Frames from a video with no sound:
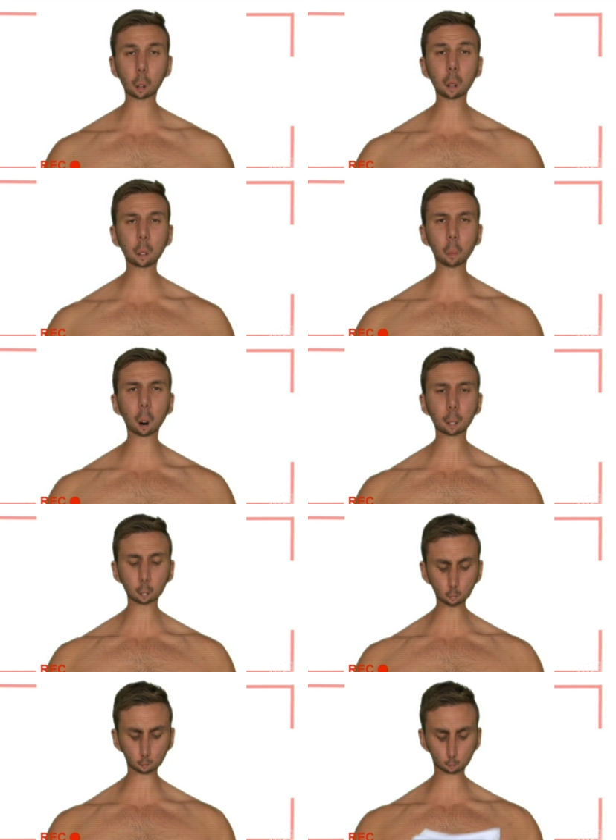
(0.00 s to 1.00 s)
Another demand
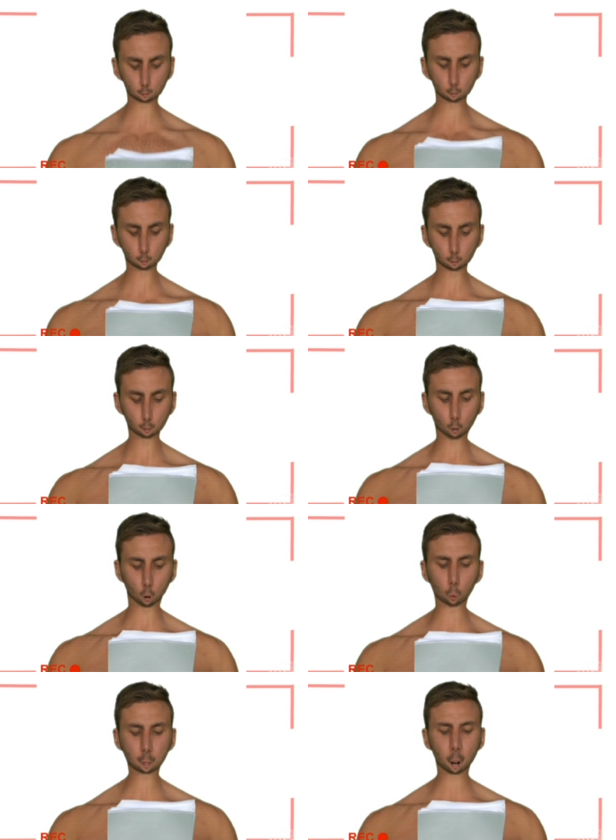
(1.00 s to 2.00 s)
is,
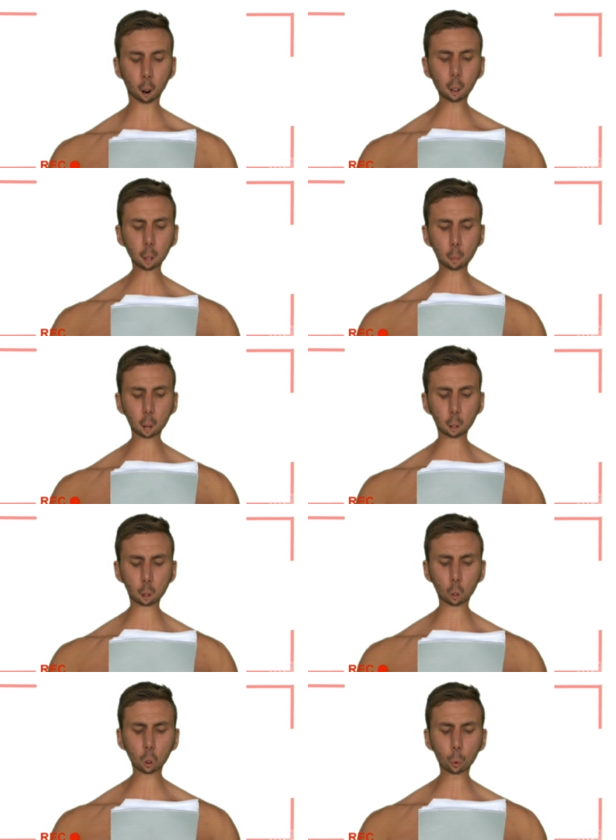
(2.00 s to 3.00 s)
I want the hangi made
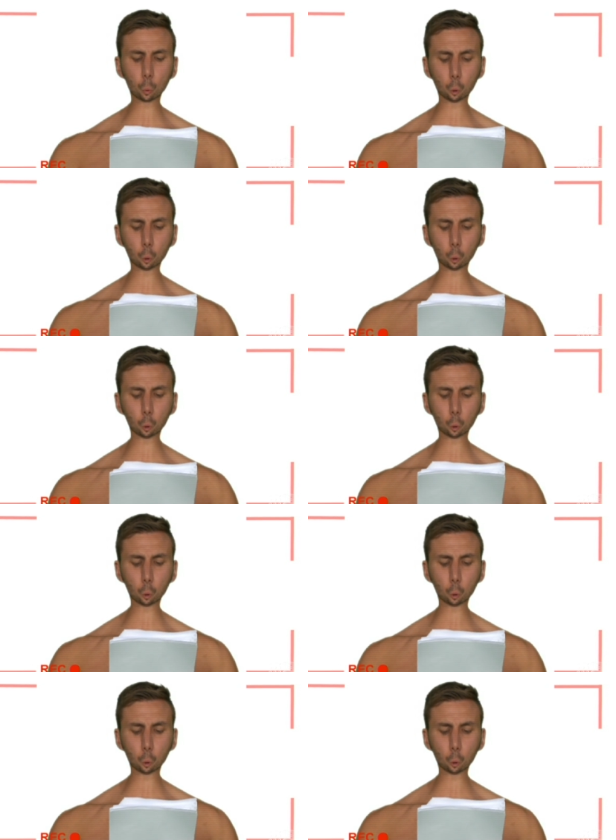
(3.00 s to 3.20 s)
in the locker